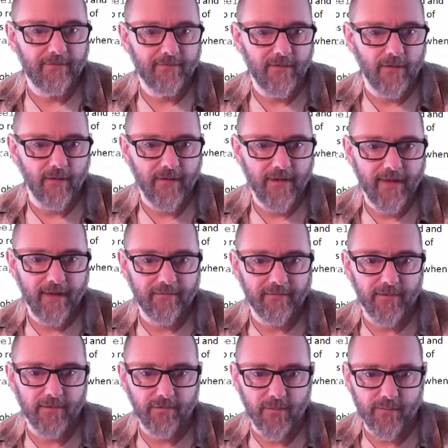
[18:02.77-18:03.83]

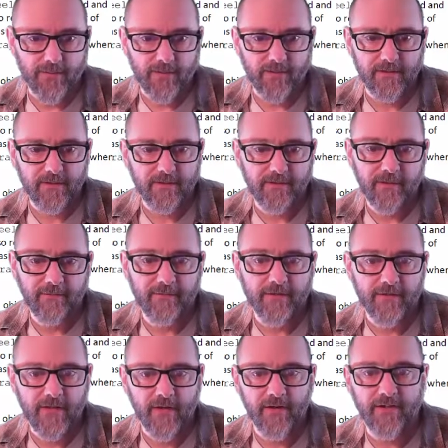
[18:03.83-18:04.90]
have descriptions,
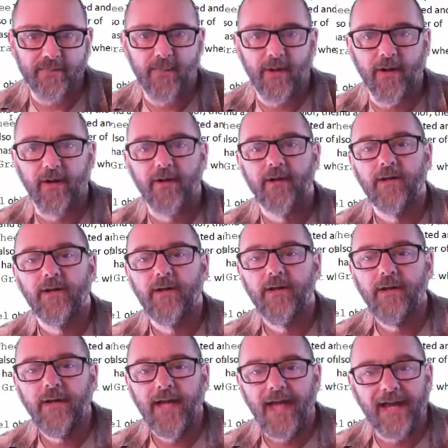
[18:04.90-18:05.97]
7 cherries bar,
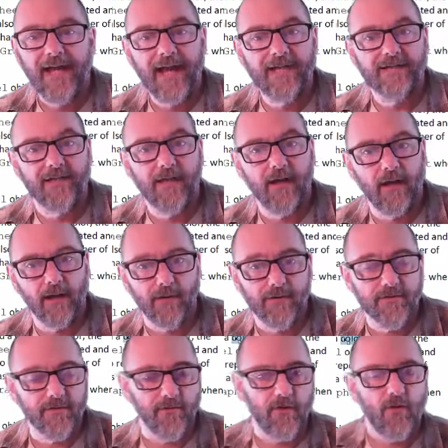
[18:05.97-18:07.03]
and it has a color.
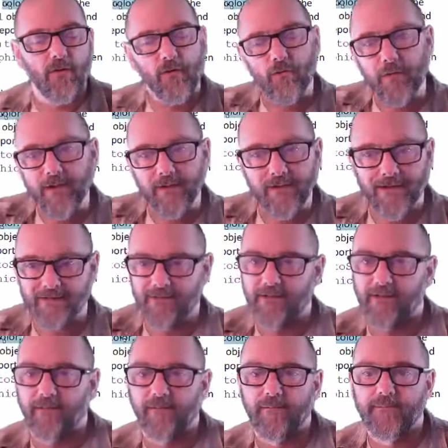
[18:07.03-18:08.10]
So the whole wheel has a
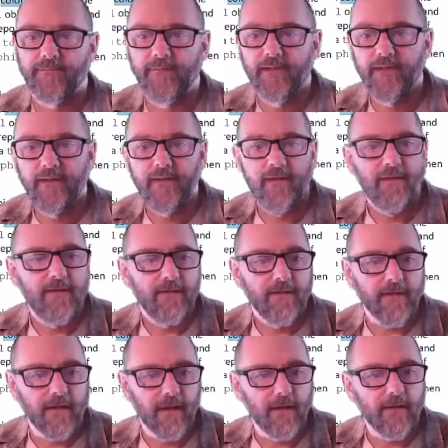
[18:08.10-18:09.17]
color.
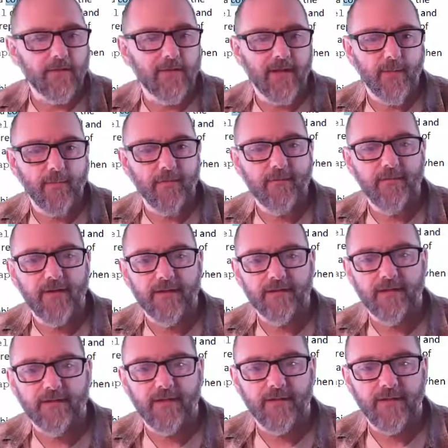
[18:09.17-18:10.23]
The color, the number of
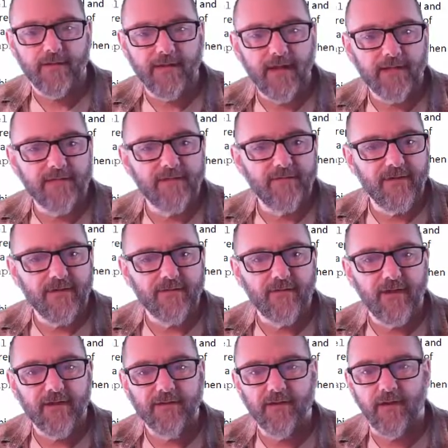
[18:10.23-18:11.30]
faces, and the text of each
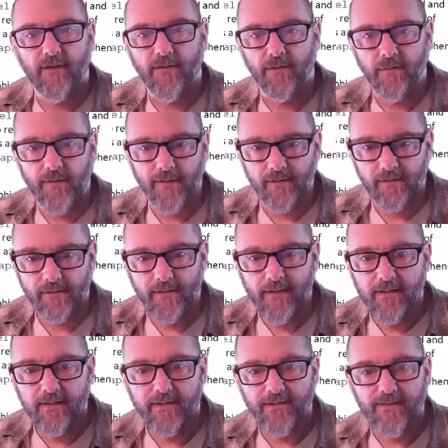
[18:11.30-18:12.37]
face on the wheel
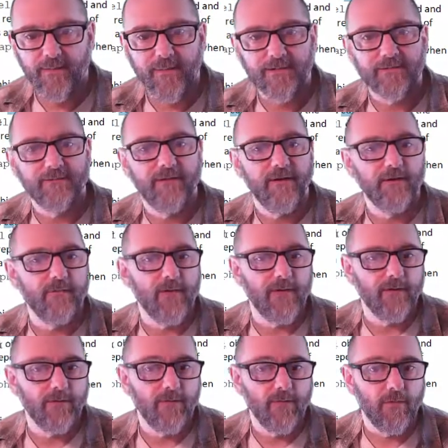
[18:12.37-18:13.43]
is specified
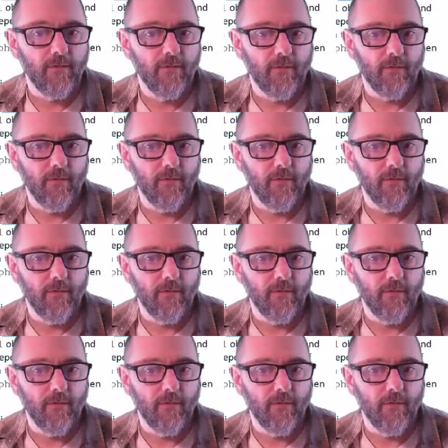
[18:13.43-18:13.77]
when